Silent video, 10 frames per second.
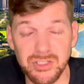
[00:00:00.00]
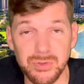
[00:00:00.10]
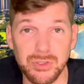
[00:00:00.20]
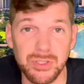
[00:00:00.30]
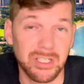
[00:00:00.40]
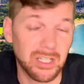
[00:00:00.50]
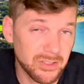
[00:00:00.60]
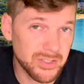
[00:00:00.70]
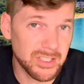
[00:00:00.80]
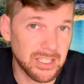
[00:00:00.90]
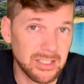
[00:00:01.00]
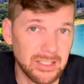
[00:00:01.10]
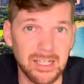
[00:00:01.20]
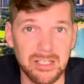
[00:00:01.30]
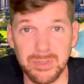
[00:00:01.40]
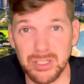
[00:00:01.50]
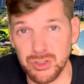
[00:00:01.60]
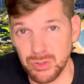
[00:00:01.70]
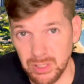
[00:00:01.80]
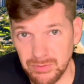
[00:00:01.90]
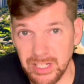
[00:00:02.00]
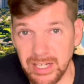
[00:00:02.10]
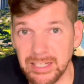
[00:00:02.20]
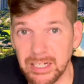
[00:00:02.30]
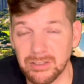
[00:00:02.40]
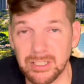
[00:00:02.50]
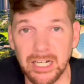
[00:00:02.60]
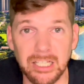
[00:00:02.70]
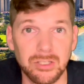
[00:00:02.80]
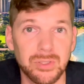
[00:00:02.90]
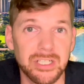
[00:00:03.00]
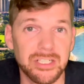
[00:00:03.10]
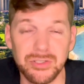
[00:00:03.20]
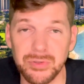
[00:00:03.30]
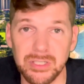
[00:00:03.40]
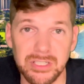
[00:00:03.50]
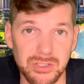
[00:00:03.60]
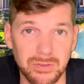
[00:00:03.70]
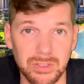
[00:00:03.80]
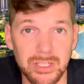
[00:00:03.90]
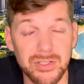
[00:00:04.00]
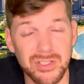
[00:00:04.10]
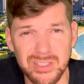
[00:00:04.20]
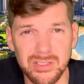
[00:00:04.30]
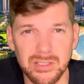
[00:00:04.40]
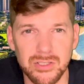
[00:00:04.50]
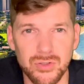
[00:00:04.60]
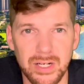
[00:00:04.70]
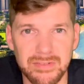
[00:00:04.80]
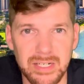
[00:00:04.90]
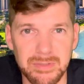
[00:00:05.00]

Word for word: you to the other side of the island because you love to hang out in kailua and do things over there so let's look at the drive time to